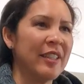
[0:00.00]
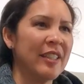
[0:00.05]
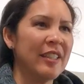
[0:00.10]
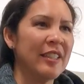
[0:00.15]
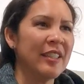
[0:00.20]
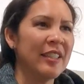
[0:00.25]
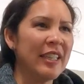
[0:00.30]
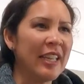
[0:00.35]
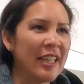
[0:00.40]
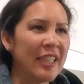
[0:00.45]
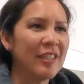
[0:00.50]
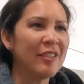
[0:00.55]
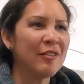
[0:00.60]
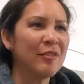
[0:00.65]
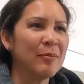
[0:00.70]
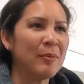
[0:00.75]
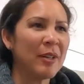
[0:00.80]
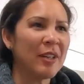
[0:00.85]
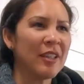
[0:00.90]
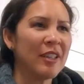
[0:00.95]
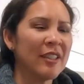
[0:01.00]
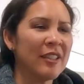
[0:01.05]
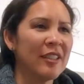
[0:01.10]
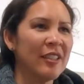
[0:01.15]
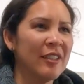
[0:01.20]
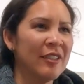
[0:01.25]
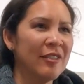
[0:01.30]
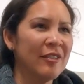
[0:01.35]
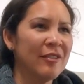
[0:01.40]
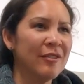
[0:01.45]
the native
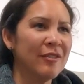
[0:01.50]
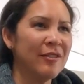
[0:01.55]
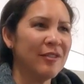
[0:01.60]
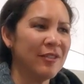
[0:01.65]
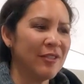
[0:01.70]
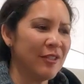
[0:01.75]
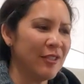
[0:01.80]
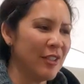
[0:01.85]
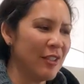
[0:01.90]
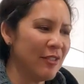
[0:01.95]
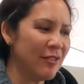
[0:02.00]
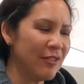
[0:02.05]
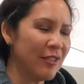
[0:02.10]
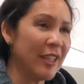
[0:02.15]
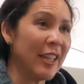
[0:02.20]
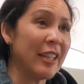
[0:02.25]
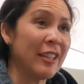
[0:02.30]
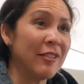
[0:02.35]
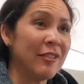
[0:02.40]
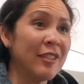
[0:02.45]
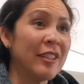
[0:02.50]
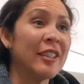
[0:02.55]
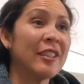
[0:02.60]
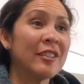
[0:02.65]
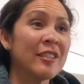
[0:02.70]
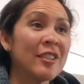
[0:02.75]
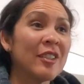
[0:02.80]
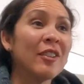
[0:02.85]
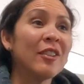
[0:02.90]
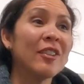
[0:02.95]
part of life.
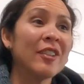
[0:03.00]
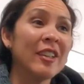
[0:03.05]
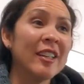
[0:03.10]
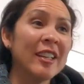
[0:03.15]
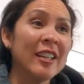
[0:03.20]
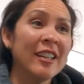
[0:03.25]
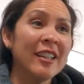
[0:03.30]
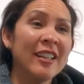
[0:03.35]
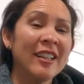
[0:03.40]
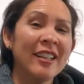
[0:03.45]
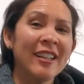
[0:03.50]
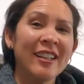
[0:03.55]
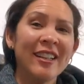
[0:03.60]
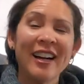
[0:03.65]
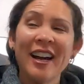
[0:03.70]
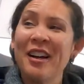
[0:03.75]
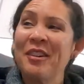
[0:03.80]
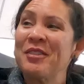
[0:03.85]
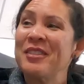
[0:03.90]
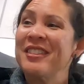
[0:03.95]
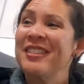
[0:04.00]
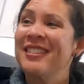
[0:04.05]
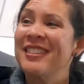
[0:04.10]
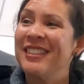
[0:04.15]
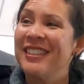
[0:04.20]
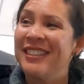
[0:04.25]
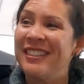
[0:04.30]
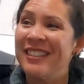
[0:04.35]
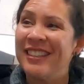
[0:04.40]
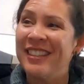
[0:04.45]
So I
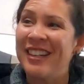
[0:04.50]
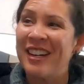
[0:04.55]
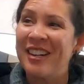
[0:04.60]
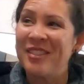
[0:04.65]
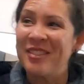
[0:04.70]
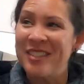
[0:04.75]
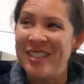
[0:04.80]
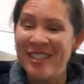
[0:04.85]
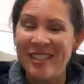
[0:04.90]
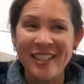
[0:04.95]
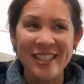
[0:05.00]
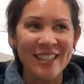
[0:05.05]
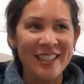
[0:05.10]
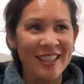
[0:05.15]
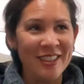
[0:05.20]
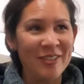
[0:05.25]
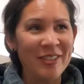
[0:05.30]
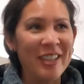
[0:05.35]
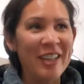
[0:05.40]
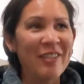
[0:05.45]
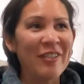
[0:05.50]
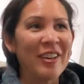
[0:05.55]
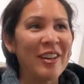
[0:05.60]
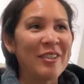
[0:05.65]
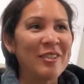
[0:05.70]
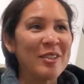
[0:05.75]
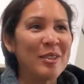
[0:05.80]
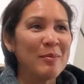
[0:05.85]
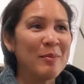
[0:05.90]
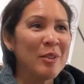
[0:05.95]
was thinking whenever
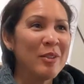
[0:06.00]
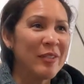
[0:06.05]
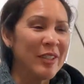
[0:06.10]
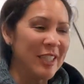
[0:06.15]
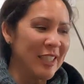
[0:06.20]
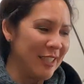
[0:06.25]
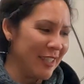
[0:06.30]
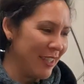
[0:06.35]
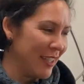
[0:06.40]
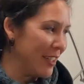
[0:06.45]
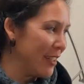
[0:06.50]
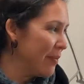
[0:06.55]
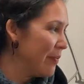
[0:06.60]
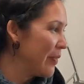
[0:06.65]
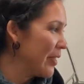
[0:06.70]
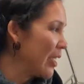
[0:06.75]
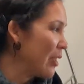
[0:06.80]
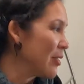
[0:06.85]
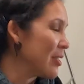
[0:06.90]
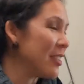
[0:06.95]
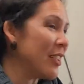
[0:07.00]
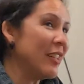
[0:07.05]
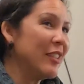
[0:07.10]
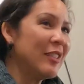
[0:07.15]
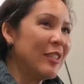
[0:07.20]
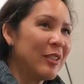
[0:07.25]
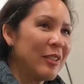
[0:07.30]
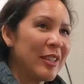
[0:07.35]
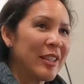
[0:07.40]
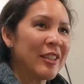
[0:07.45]
I was moving here, I was
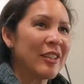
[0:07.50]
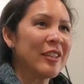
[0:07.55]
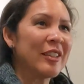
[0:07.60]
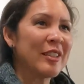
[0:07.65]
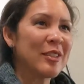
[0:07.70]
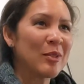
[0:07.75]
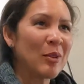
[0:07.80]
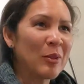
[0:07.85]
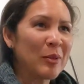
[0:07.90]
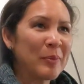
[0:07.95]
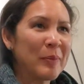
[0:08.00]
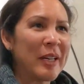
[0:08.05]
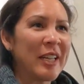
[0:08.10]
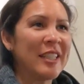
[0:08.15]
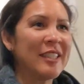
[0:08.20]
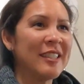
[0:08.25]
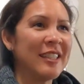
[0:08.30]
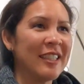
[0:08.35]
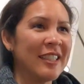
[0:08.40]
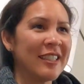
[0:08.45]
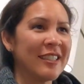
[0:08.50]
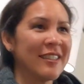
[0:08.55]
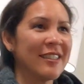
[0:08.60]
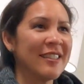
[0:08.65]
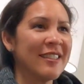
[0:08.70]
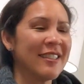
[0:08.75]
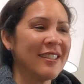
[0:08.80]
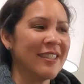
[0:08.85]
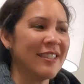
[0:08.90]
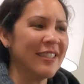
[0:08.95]
unloading all these old
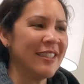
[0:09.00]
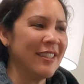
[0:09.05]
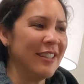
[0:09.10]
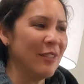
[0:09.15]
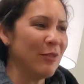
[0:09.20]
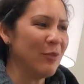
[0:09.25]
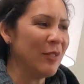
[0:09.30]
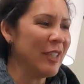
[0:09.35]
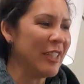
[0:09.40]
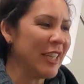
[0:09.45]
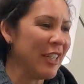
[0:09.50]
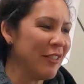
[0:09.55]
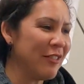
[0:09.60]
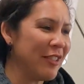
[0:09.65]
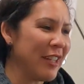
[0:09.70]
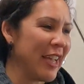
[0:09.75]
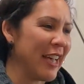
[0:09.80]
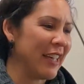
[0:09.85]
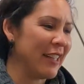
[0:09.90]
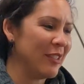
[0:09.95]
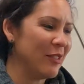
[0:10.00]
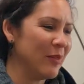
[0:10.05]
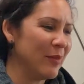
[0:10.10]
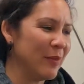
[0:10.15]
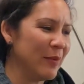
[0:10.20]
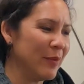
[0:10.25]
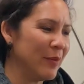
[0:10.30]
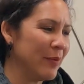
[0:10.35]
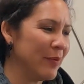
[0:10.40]
paintings. One I've had